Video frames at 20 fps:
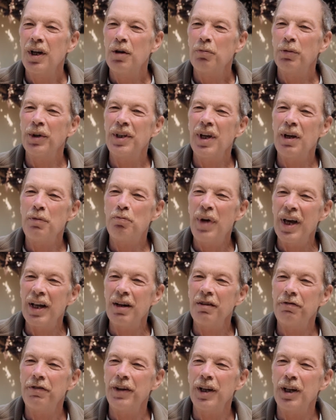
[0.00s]
but they
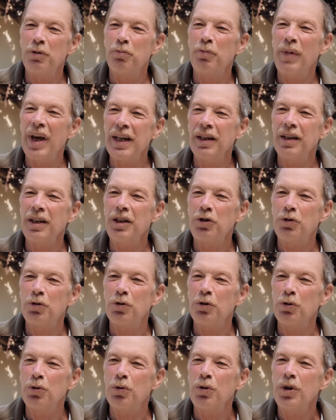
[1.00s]
benefit mainly
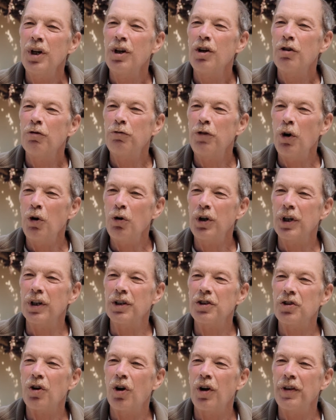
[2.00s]
through
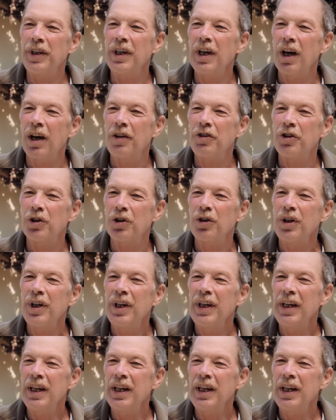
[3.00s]
focus on the other